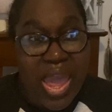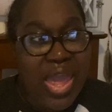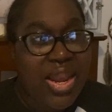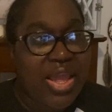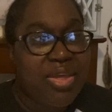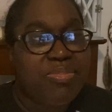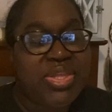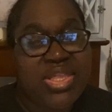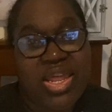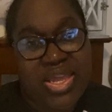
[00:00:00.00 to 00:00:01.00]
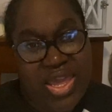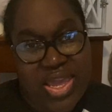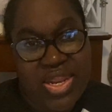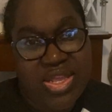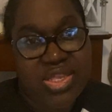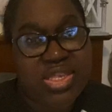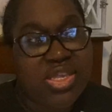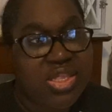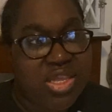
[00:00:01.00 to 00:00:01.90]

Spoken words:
and I can be dedicated to sit